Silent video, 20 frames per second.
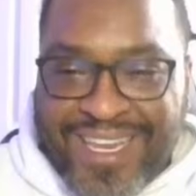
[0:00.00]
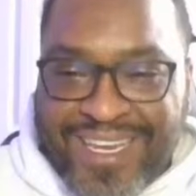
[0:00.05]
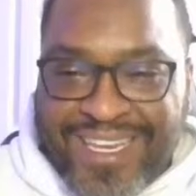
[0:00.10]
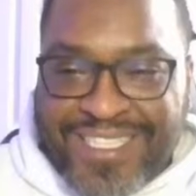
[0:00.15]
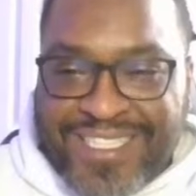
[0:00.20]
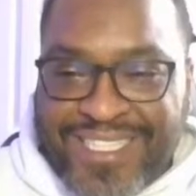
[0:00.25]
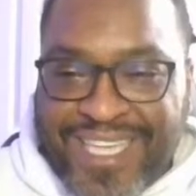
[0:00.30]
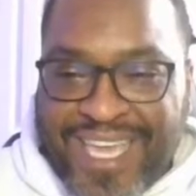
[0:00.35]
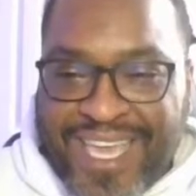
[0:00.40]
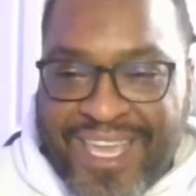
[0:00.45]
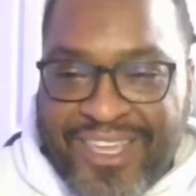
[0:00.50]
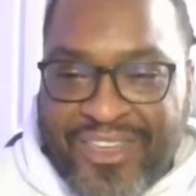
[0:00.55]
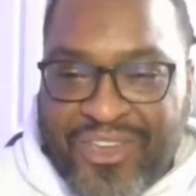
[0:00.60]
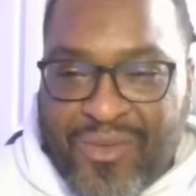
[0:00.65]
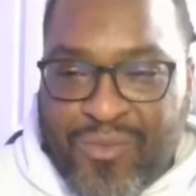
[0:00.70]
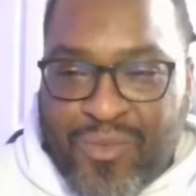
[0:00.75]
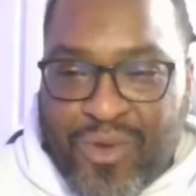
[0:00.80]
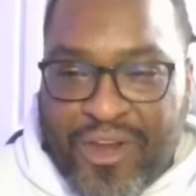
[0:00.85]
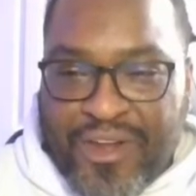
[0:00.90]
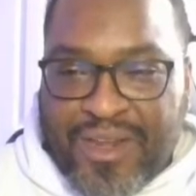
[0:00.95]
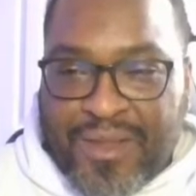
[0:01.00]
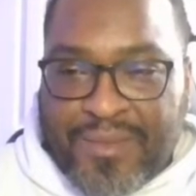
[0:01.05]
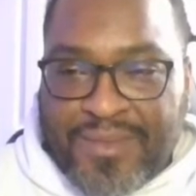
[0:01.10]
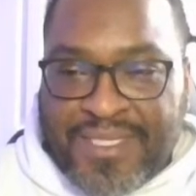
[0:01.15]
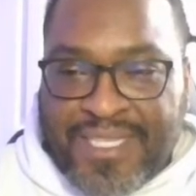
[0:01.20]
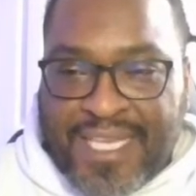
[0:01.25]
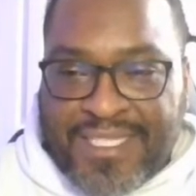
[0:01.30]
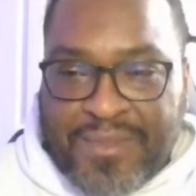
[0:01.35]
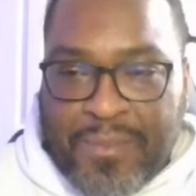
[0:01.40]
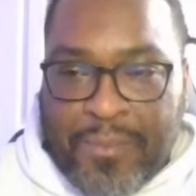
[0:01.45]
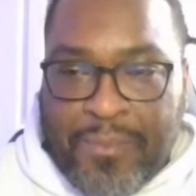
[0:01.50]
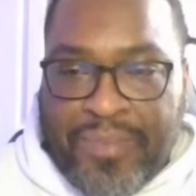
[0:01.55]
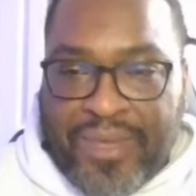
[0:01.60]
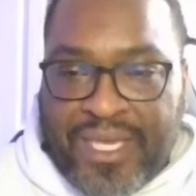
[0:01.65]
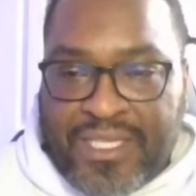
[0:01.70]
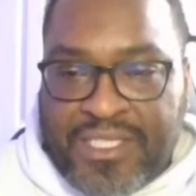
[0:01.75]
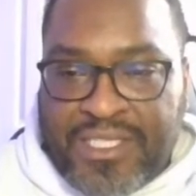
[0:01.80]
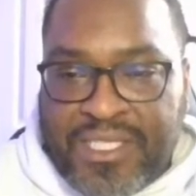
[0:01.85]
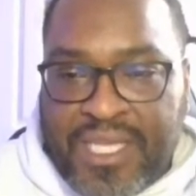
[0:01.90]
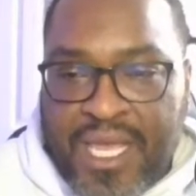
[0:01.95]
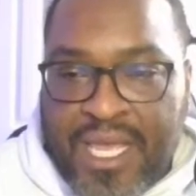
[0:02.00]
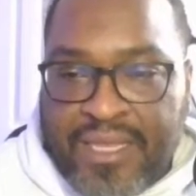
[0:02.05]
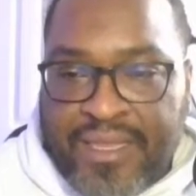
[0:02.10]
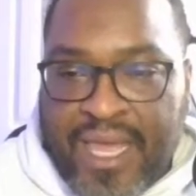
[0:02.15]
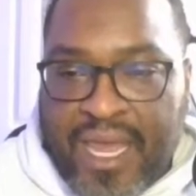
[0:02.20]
Lachey, you're worried, obsessed bitch